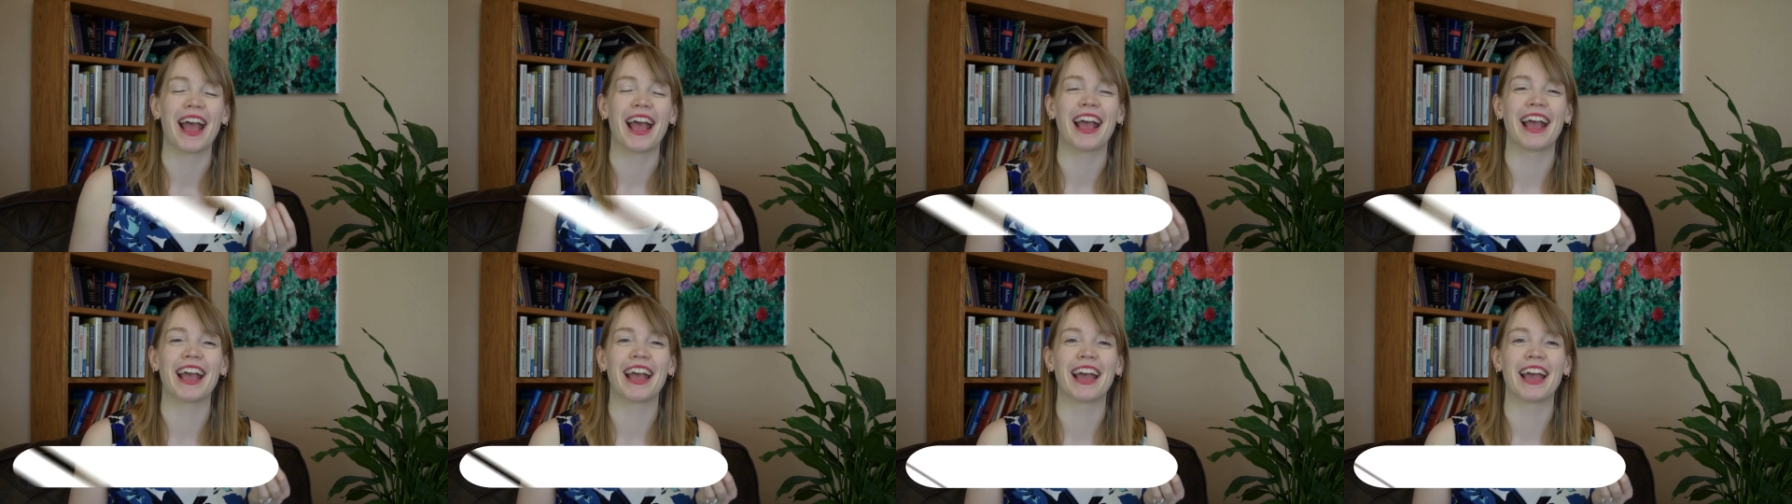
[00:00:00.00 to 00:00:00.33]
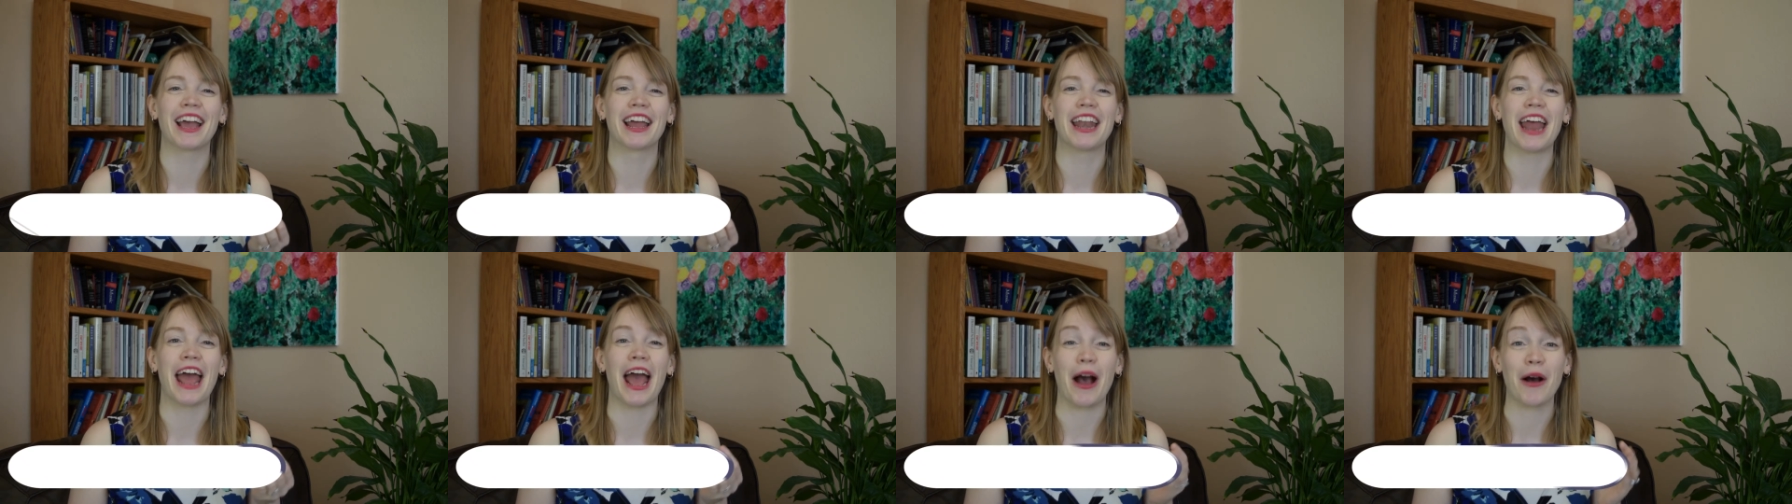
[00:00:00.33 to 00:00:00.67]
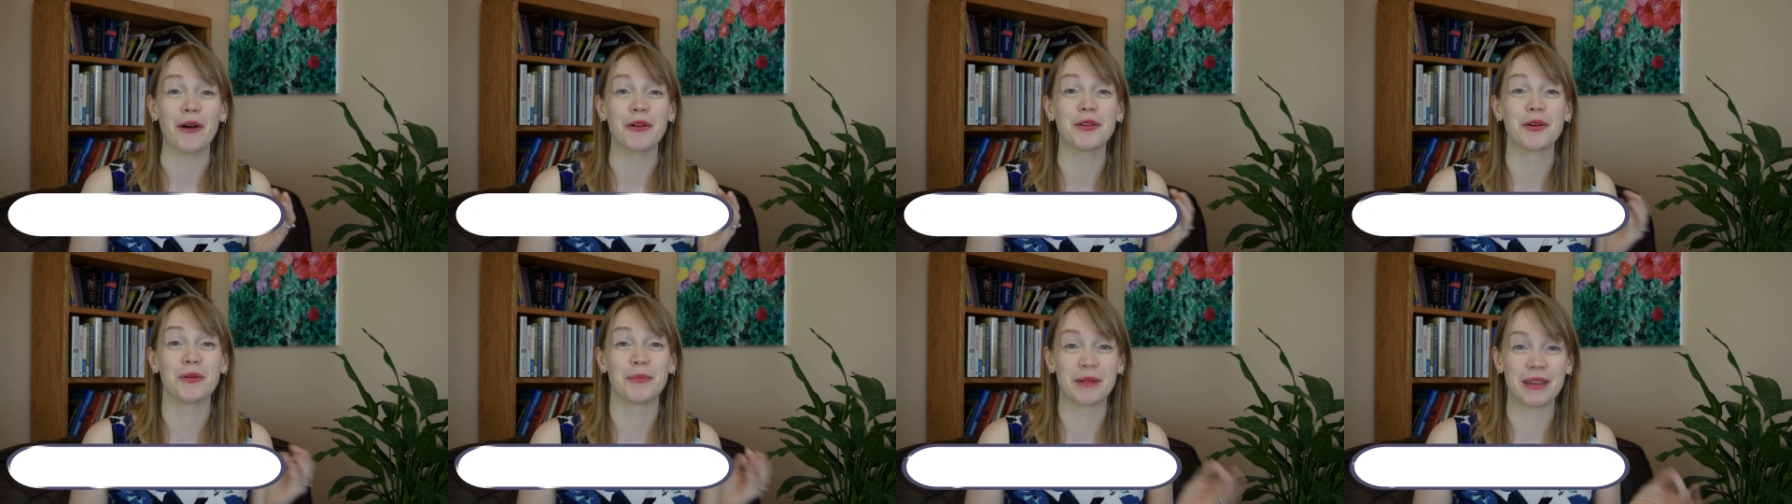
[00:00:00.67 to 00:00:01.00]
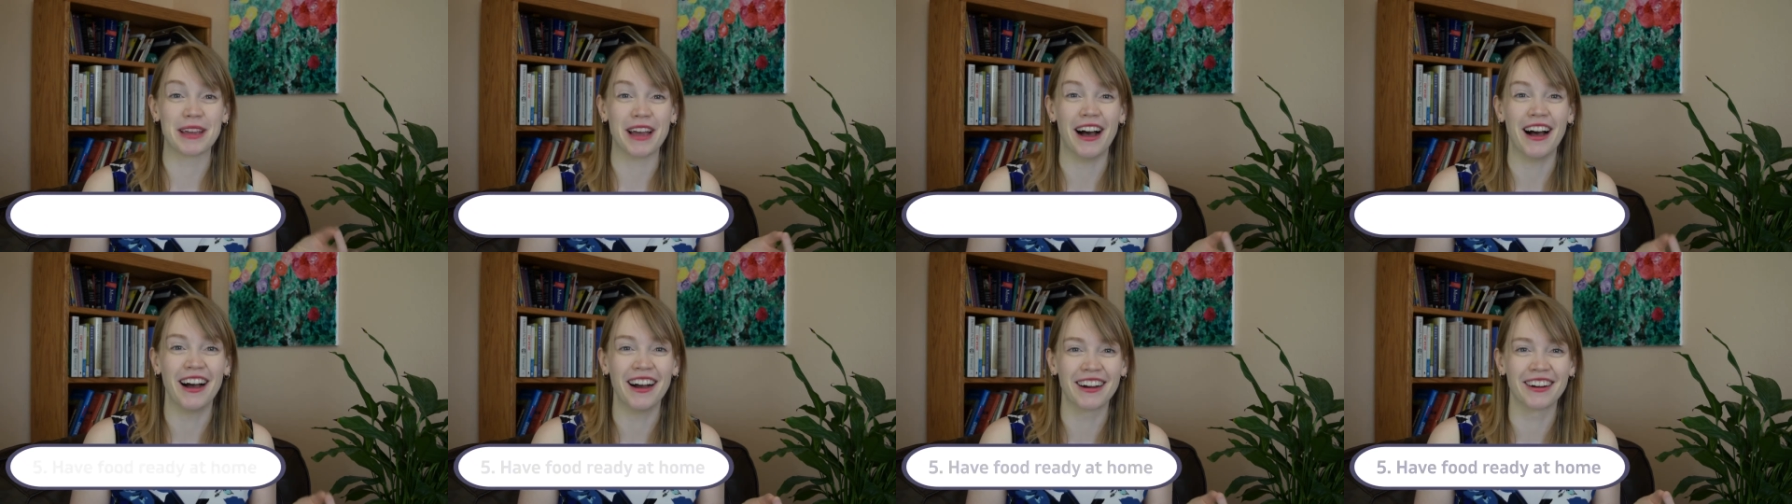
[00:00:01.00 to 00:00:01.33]
and how you'll be
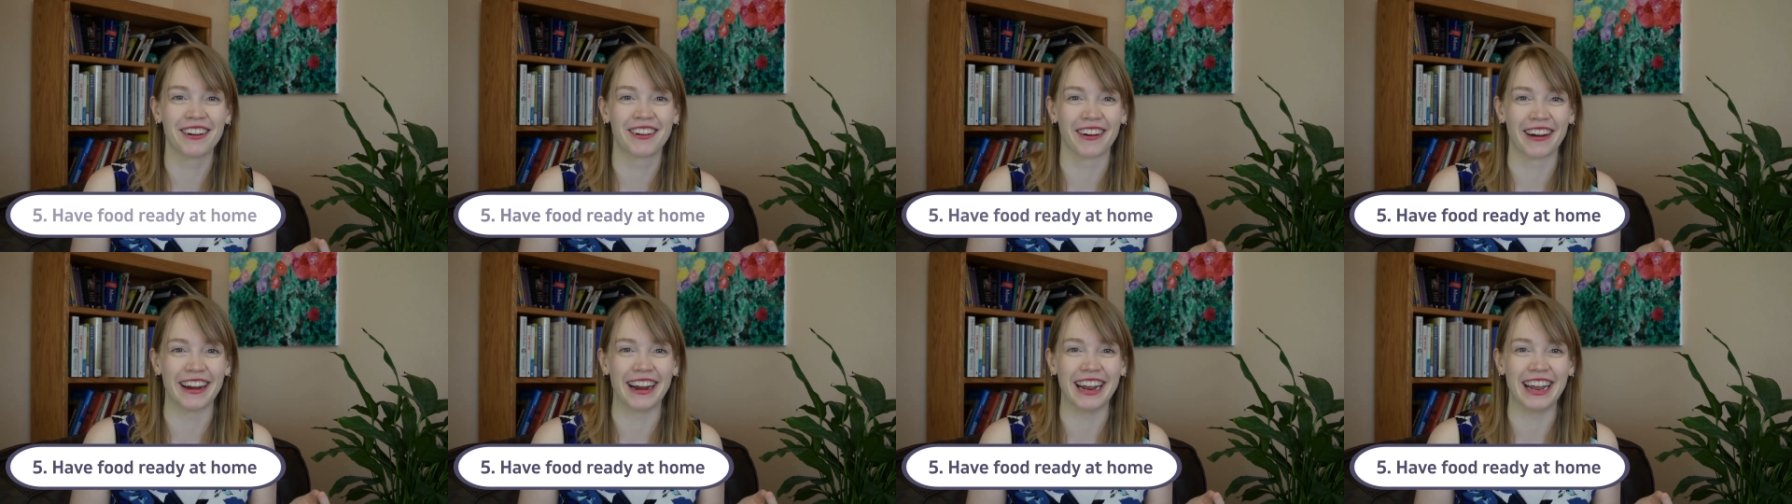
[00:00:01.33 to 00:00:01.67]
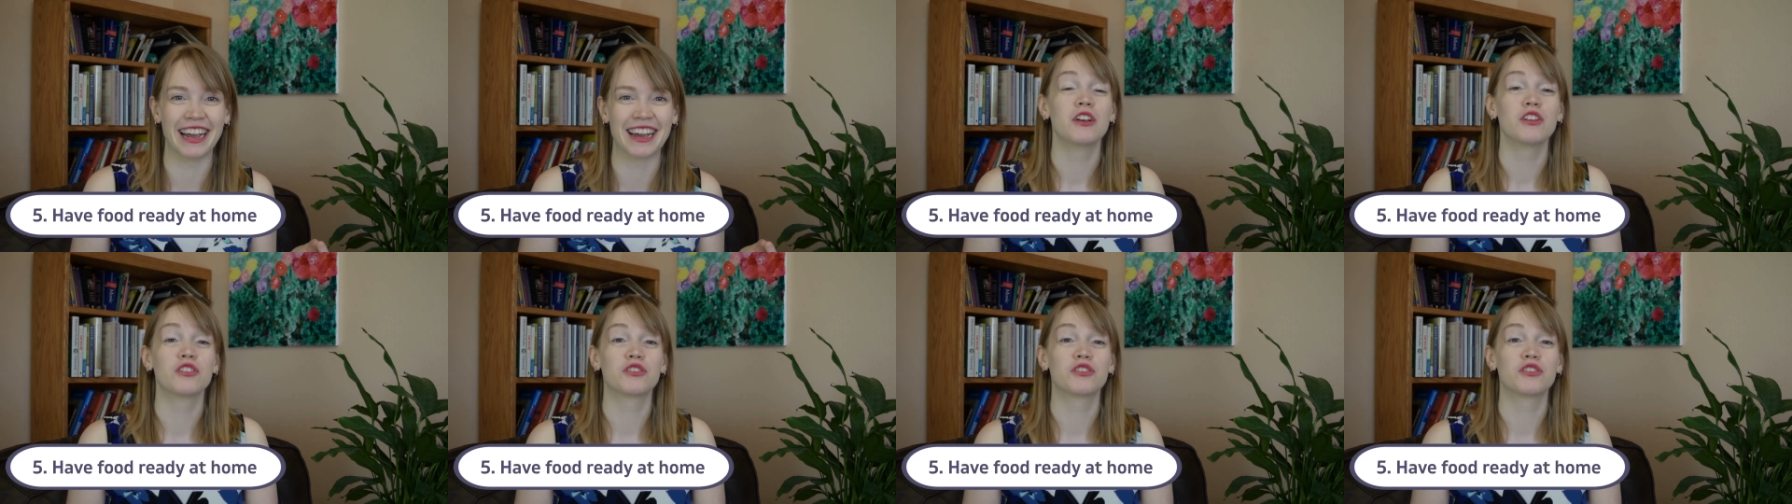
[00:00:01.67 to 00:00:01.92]
hungry.